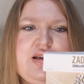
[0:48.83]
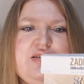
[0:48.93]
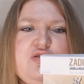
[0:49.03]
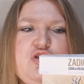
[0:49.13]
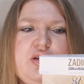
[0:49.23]

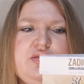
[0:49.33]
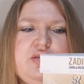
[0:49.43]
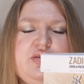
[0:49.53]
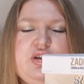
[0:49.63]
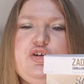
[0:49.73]
is just
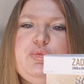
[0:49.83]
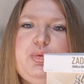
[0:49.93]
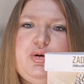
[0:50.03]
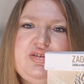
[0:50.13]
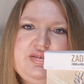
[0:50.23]

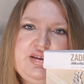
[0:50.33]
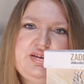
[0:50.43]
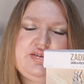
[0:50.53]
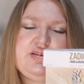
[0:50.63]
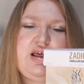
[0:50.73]

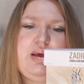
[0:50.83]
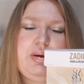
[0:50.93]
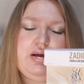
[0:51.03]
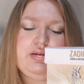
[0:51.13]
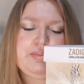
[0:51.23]
0.6
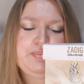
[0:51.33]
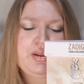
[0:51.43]
ml.